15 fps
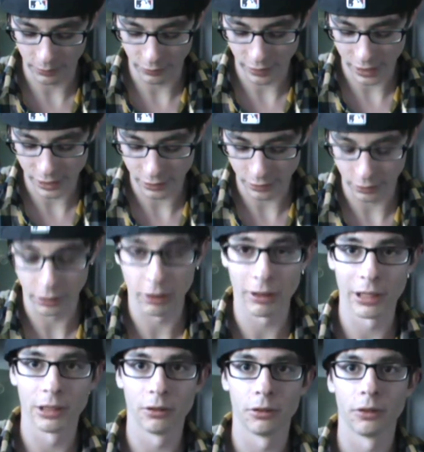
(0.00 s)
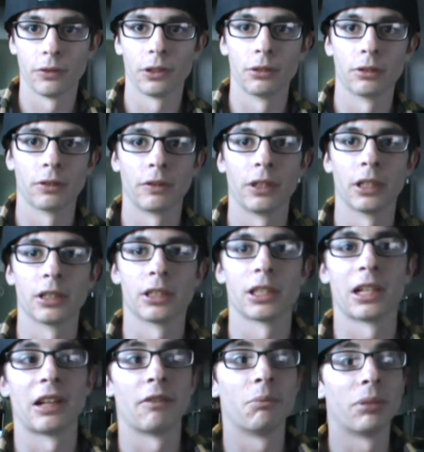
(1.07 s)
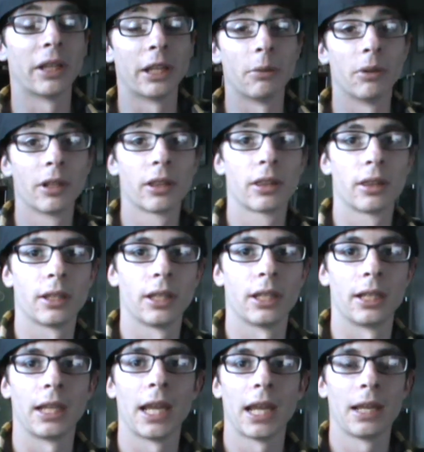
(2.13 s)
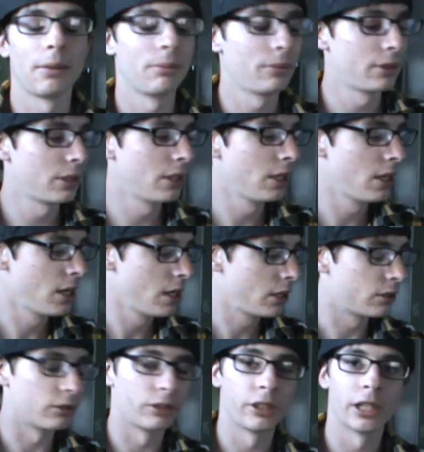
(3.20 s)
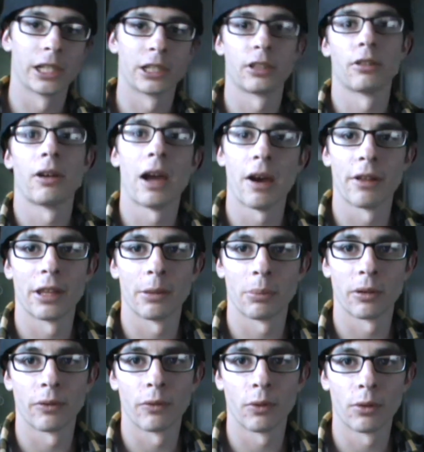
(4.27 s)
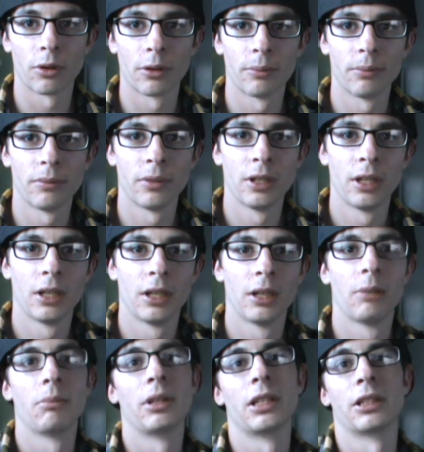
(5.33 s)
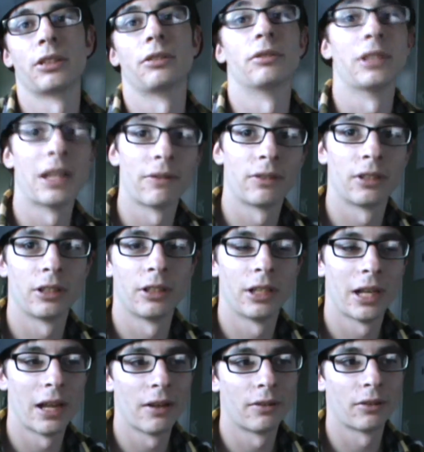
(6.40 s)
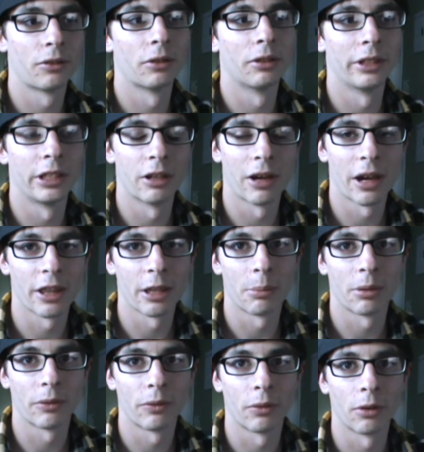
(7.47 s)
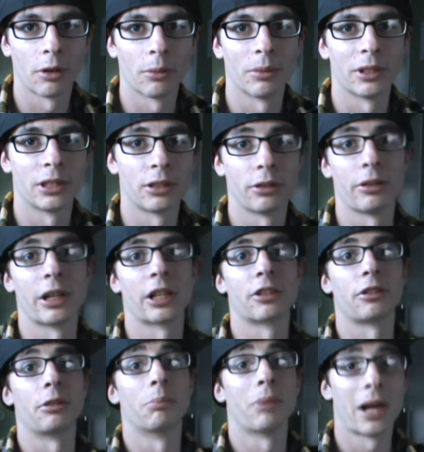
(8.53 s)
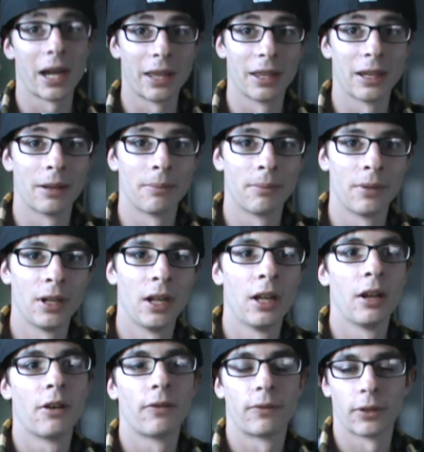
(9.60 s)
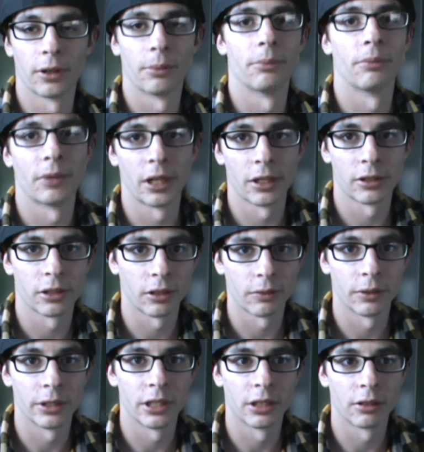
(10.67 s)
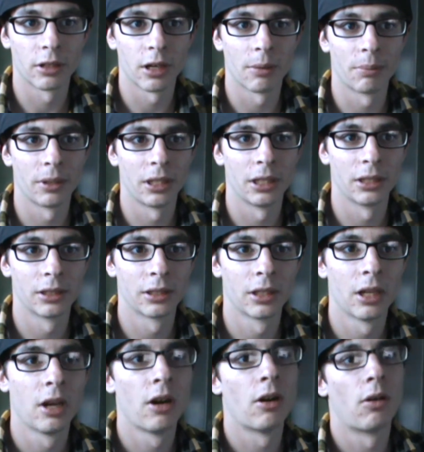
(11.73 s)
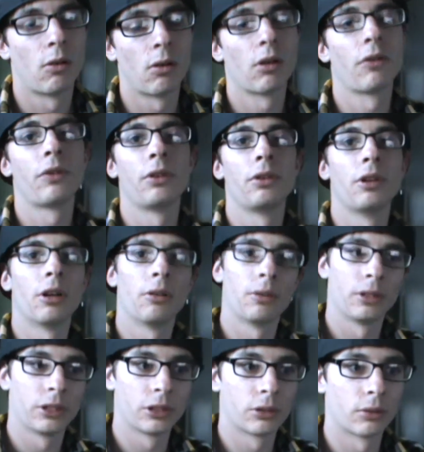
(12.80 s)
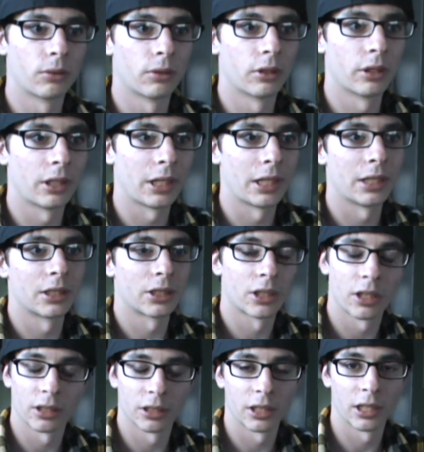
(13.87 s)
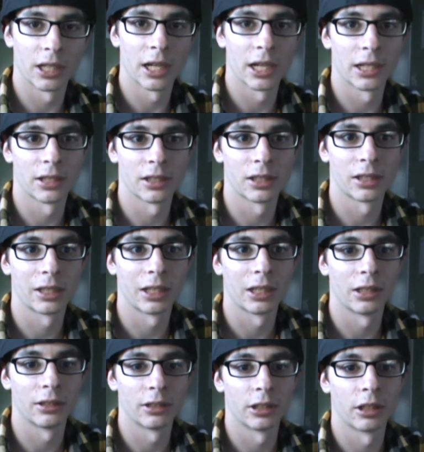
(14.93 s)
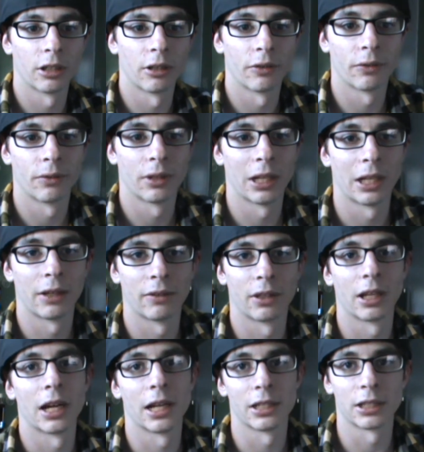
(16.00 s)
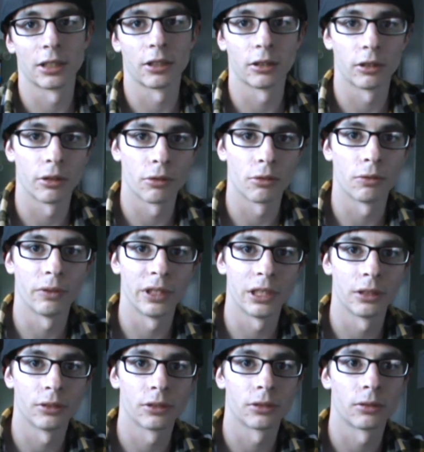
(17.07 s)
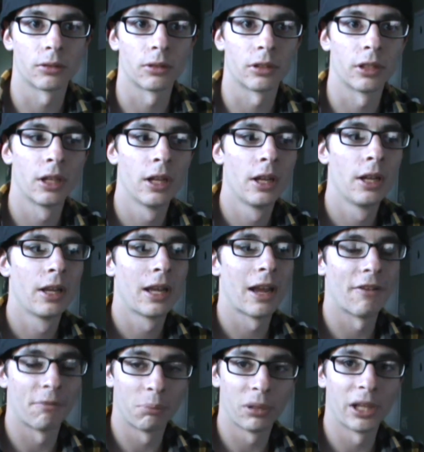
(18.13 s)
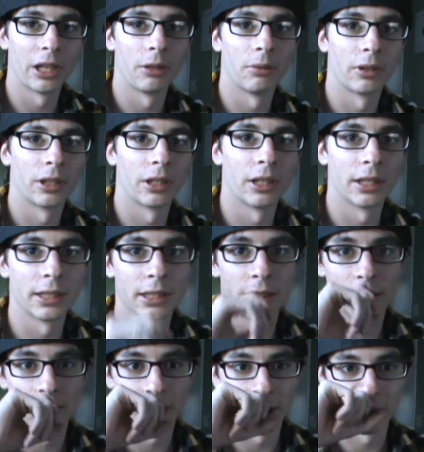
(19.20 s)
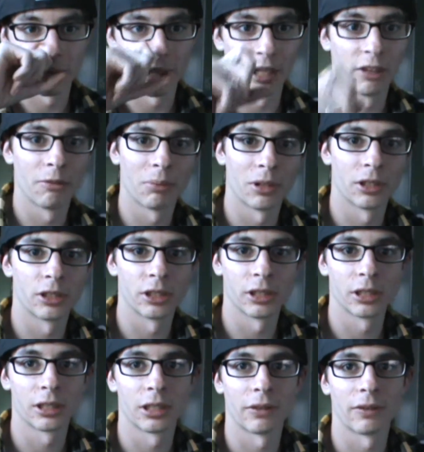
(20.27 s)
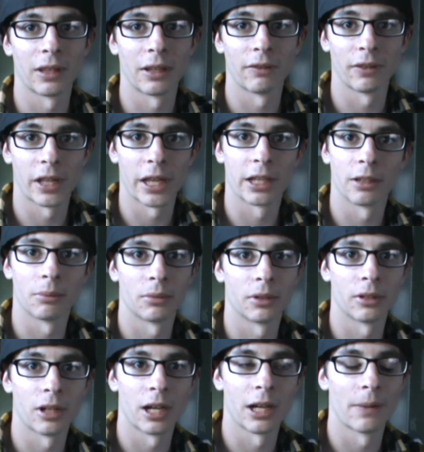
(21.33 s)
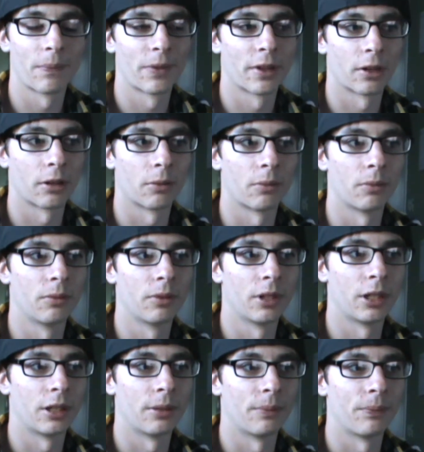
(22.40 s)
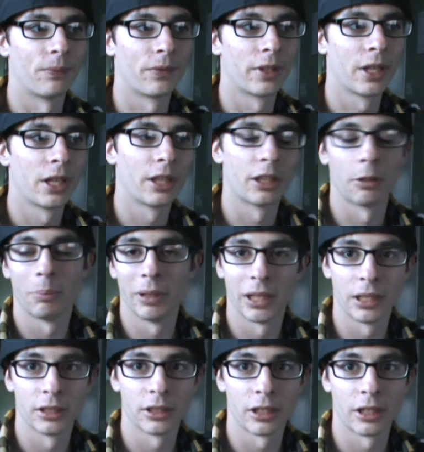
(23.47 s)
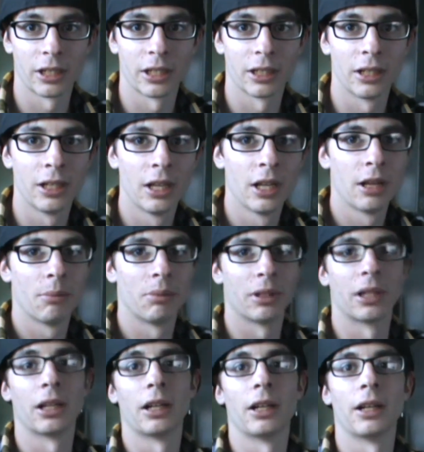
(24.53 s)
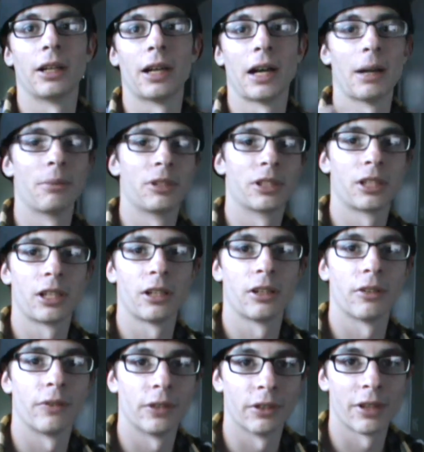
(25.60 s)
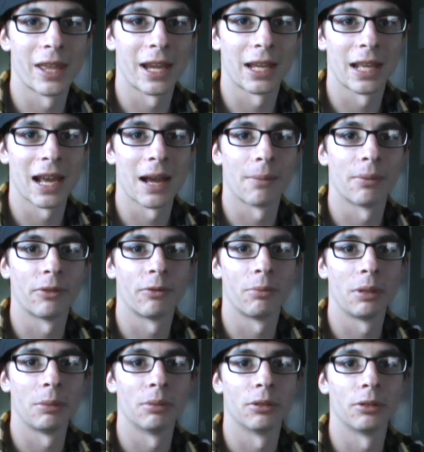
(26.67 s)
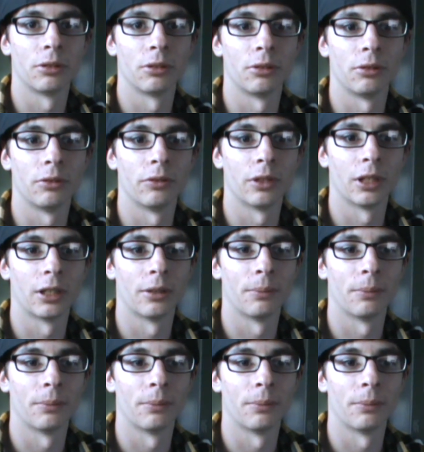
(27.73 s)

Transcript: if you guys don't know, I do reviews of guns that I've played with in games to let you guys know how they perform, because you'll never ever really know how they perform until you actually buy them from Airsoft retail companies, or if you go in store and talk to the guys and see, if any of the guys at your local retail store have played with the guns that you've purchased, if they've liked them or not, or their opinions on it. But I'm just here to fill in that gap of people who've